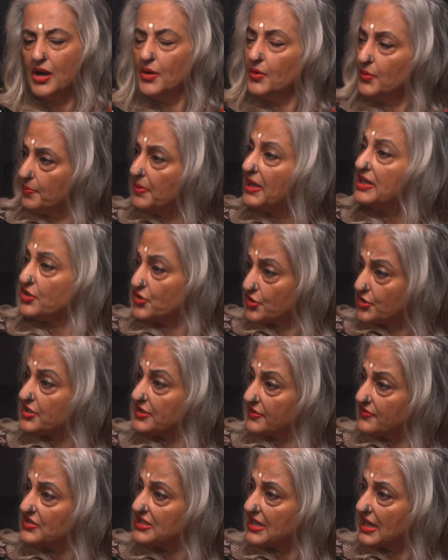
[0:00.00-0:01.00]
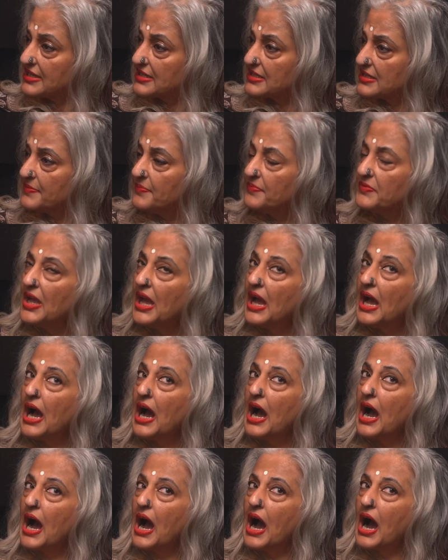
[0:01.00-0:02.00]
penetrative sex,
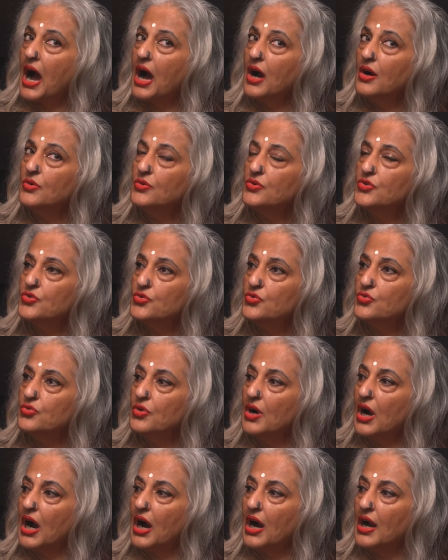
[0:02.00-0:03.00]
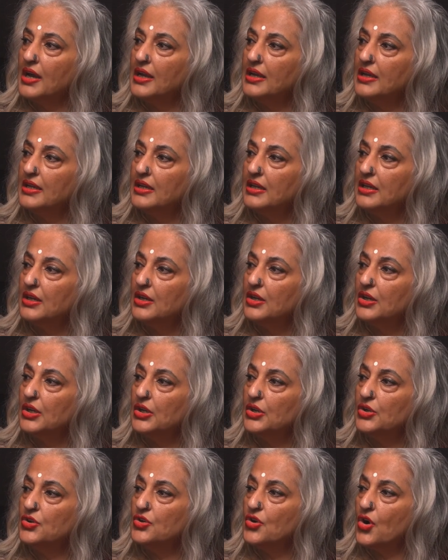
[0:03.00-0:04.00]
how do I
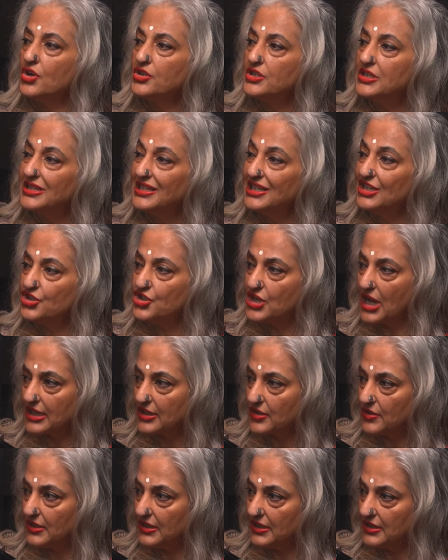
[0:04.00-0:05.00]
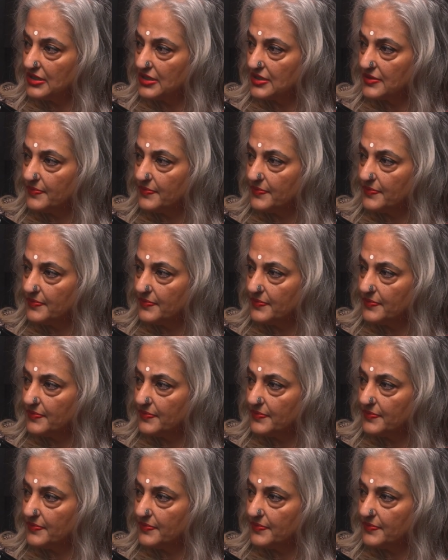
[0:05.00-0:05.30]
not ejaculate?